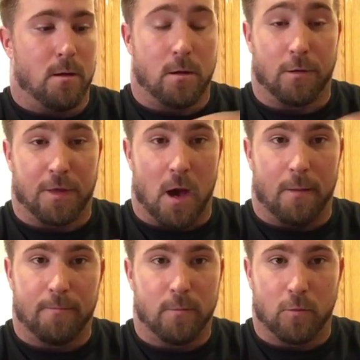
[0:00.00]
your
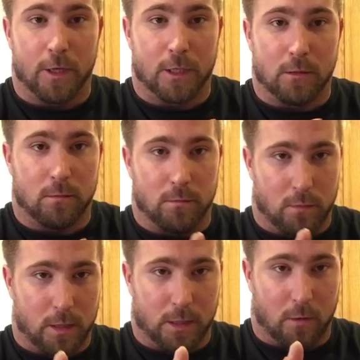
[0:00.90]
thumb, which
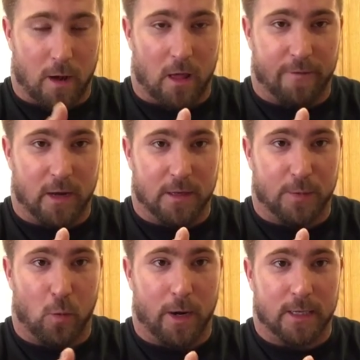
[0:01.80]
is irrelevant at
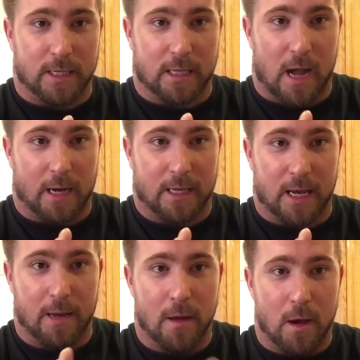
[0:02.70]
this point because it's locked
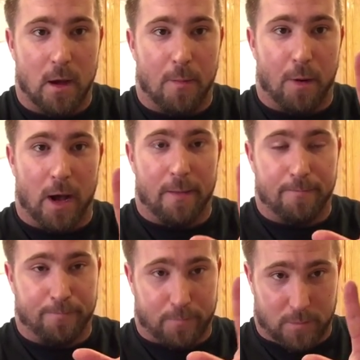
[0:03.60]
in,
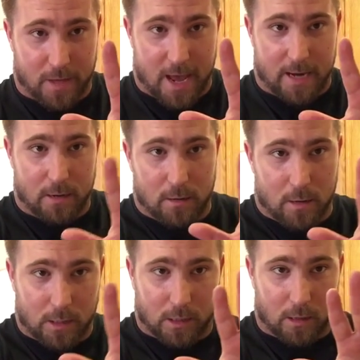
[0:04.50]
but then
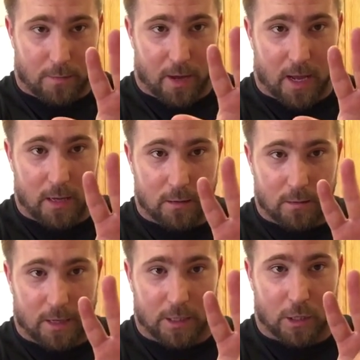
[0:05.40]
it's going to be
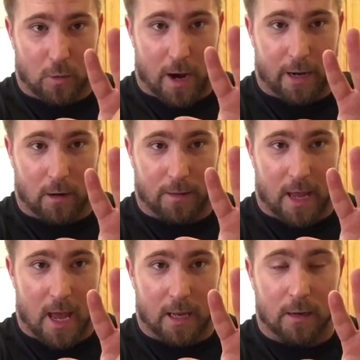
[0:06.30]
these two out here on
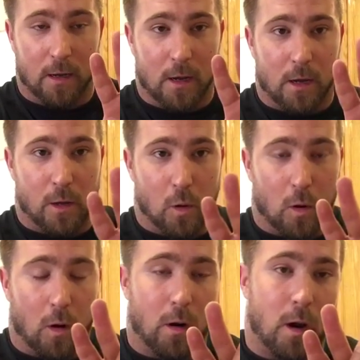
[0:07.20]
the end,
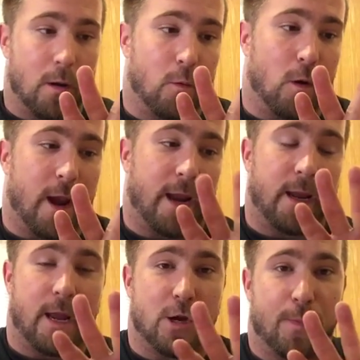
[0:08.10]
your
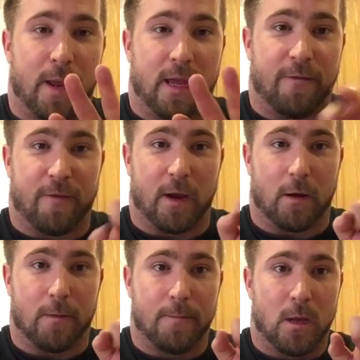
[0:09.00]
ring and your pinky
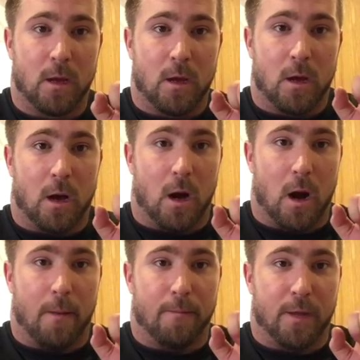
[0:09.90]
finger.
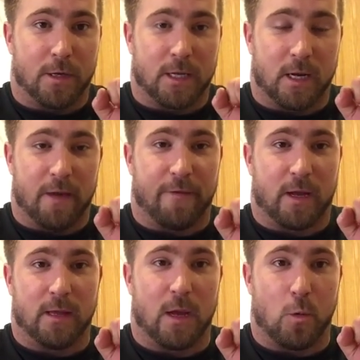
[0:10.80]
They're
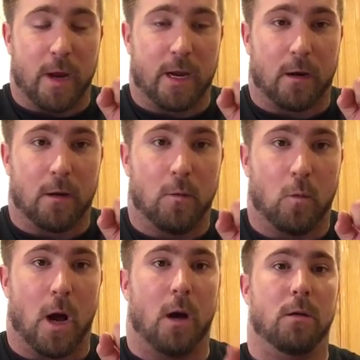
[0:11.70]
significantly weaker.
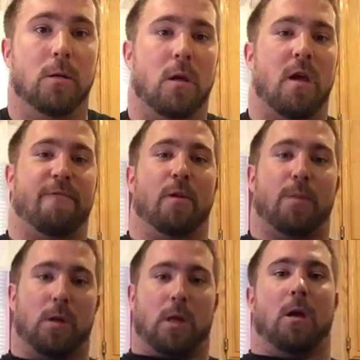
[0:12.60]
Well, if you're
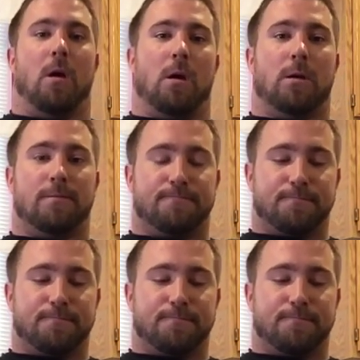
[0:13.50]
pulling hook